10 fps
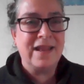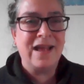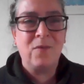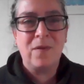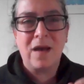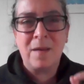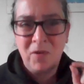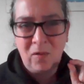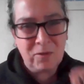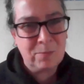Now, I'm
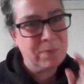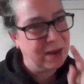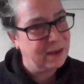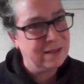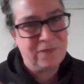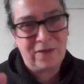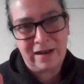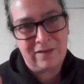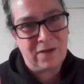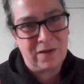not the biggest fan
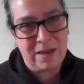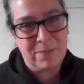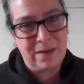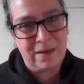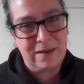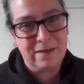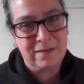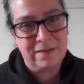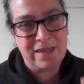of honeybees.